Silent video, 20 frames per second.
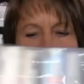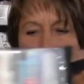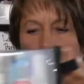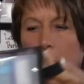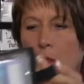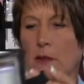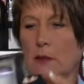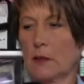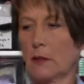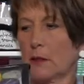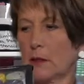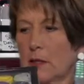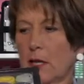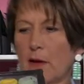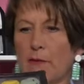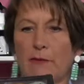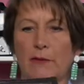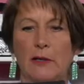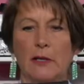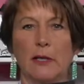this is the
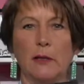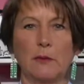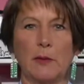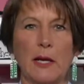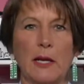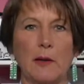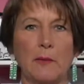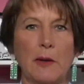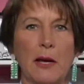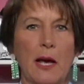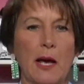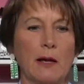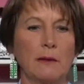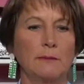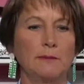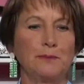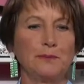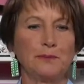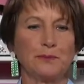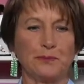Stephanie Buddy
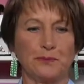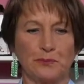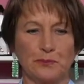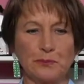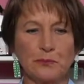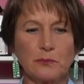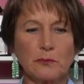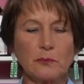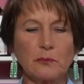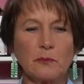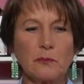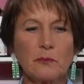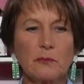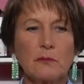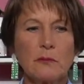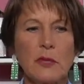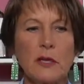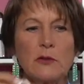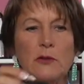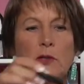Bag.
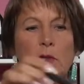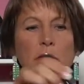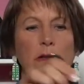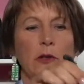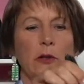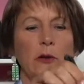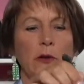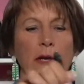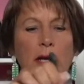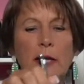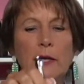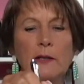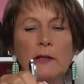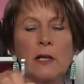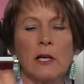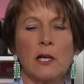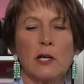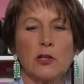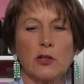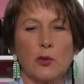So you'll get
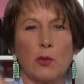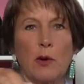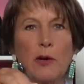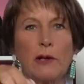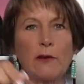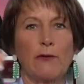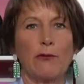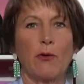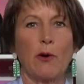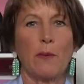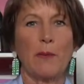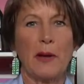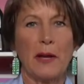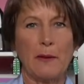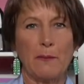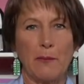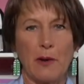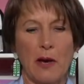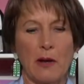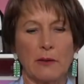24
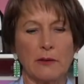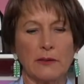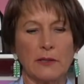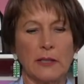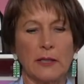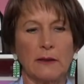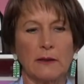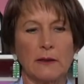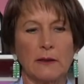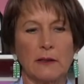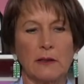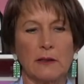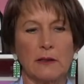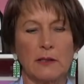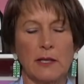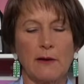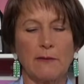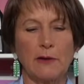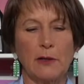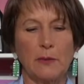paint bottles in the
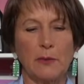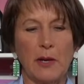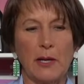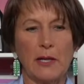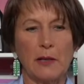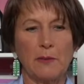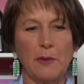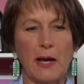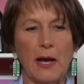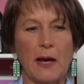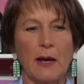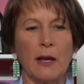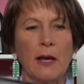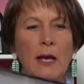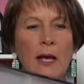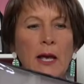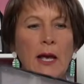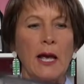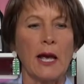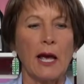Stephanie Buddy Bag.
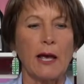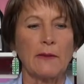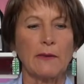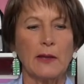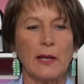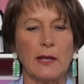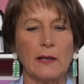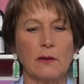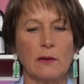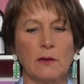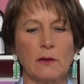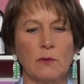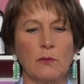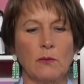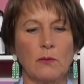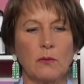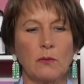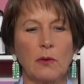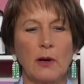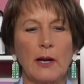And then
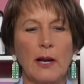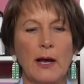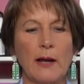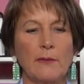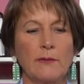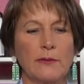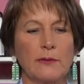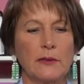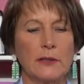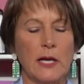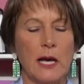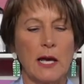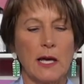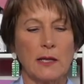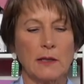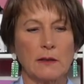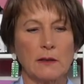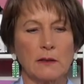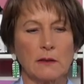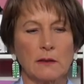what I've
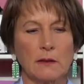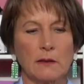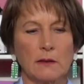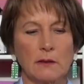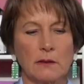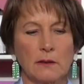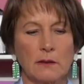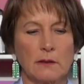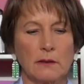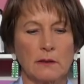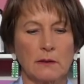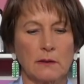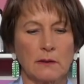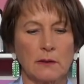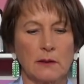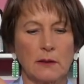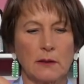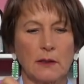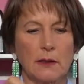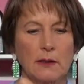done
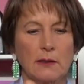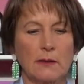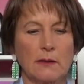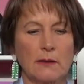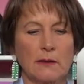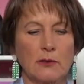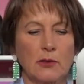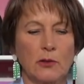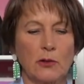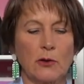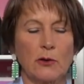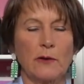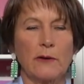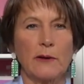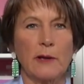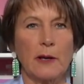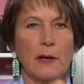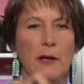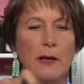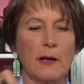is
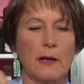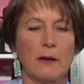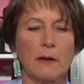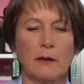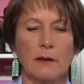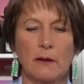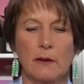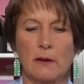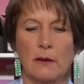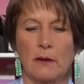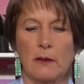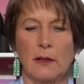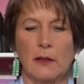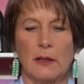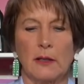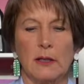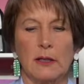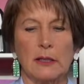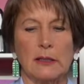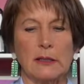turned the
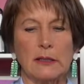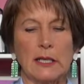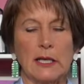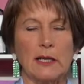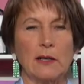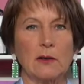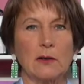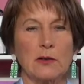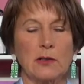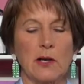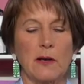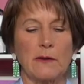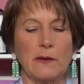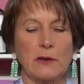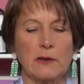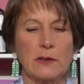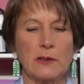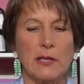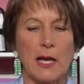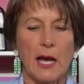containers on
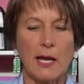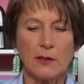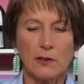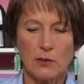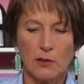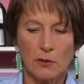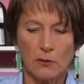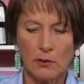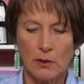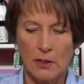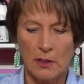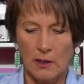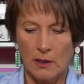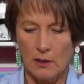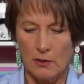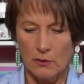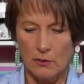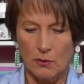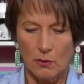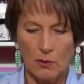their side. So
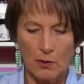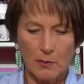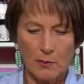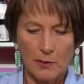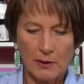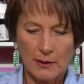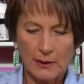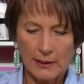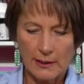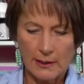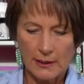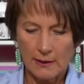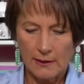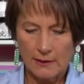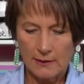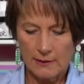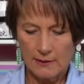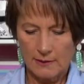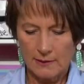normally